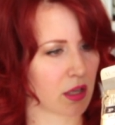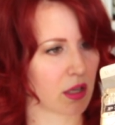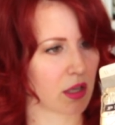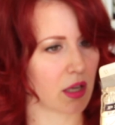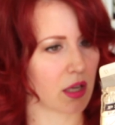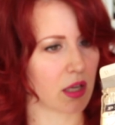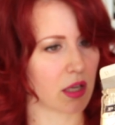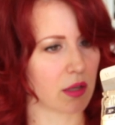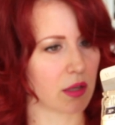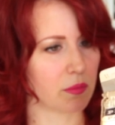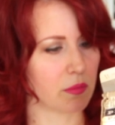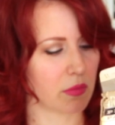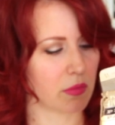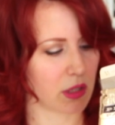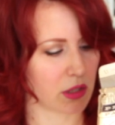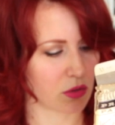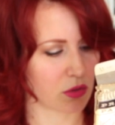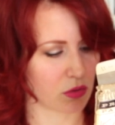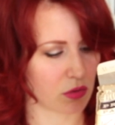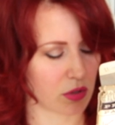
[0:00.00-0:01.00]

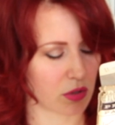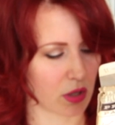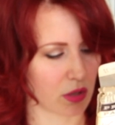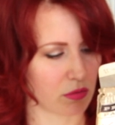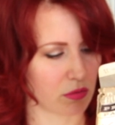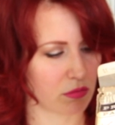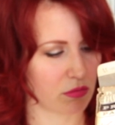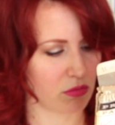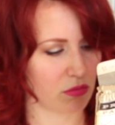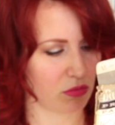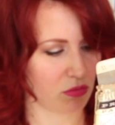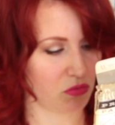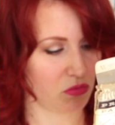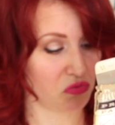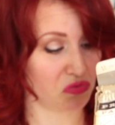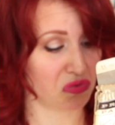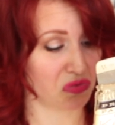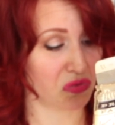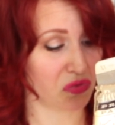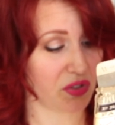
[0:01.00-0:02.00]
It's also
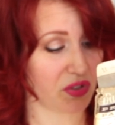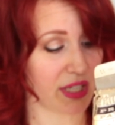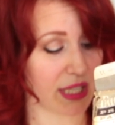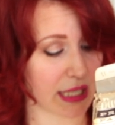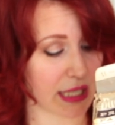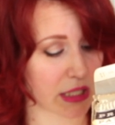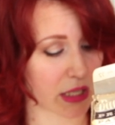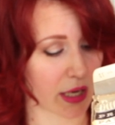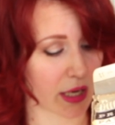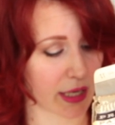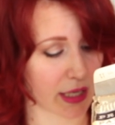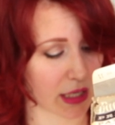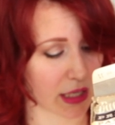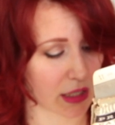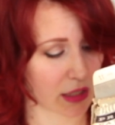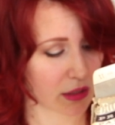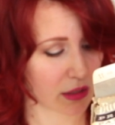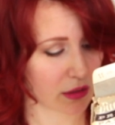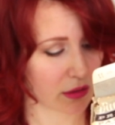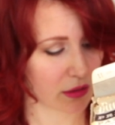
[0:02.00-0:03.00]
really tiny.